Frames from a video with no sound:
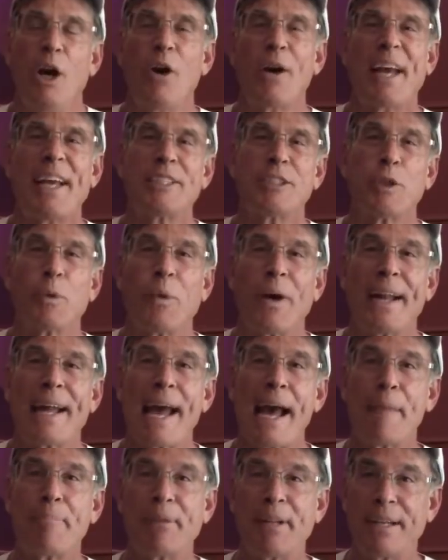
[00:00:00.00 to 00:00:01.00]
Okay, so what
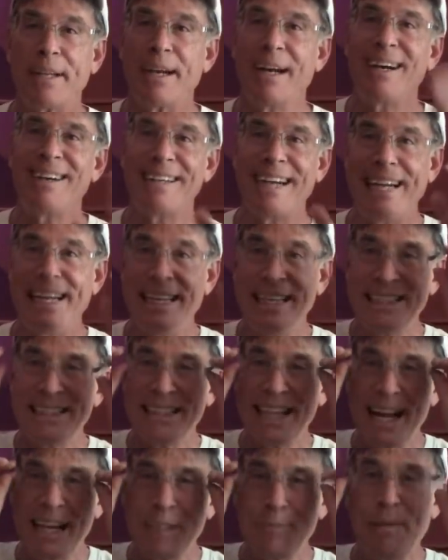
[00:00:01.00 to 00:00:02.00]
happened? All right, it's
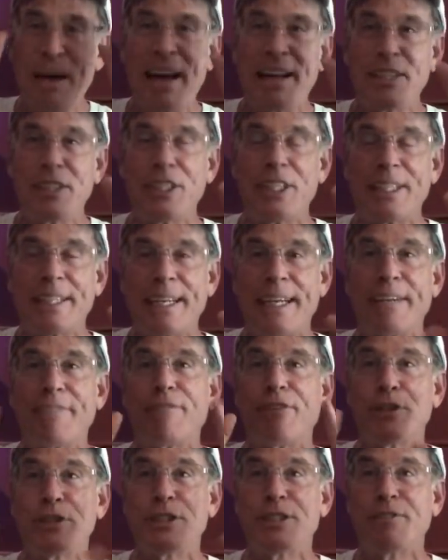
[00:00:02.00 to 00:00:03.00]
not as bad as you think,
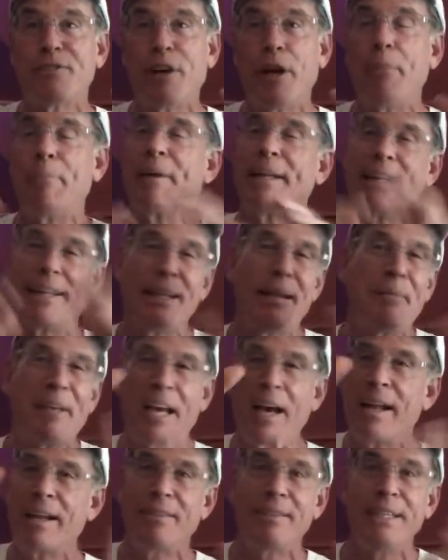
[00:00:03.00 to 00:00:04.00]
first of all, but let me
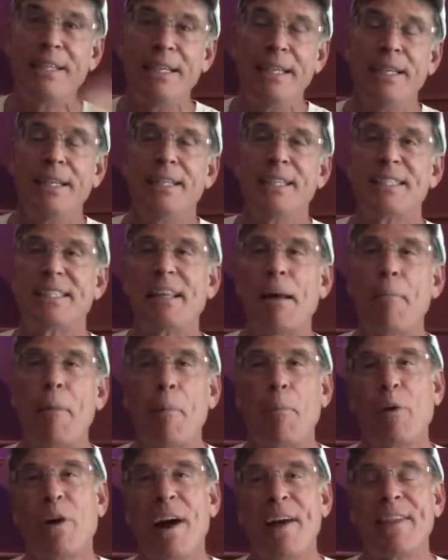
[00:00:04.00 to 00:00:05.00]
kind of sum
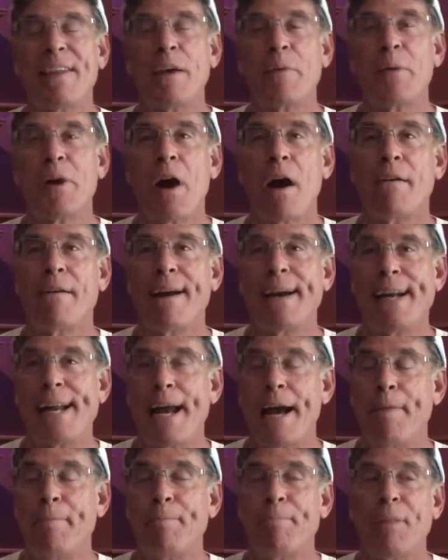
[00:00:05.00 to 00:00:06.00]
up where I think we are right
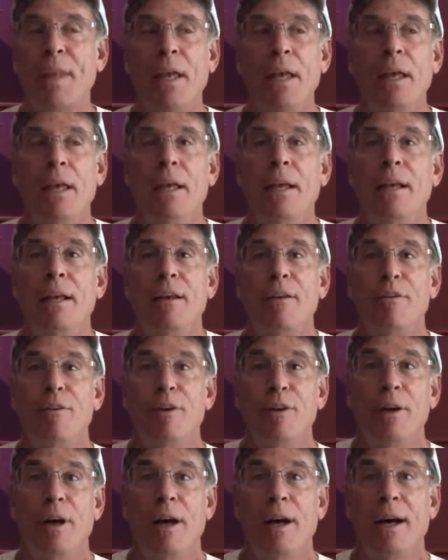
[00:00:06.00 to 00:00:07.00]
now.
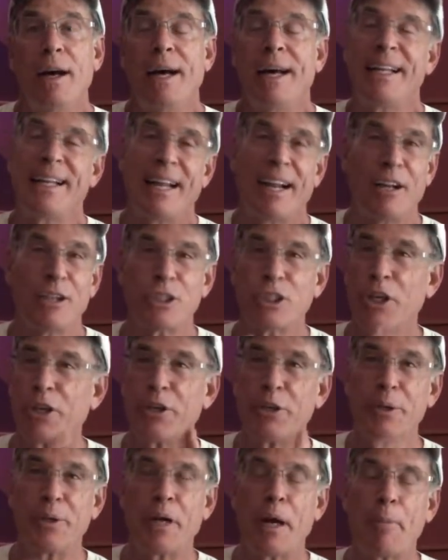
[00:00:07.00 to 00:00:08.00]
And then I'll show
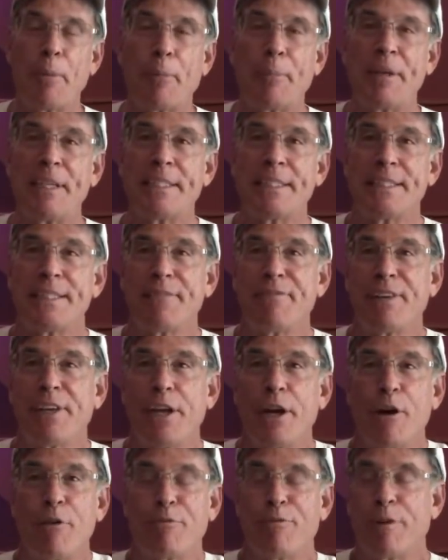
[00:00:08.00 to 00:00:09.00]
you a couple pieces of
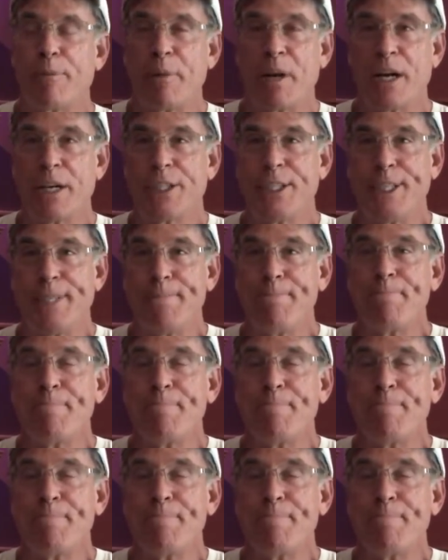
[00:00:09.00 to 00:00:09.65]
video from Archie.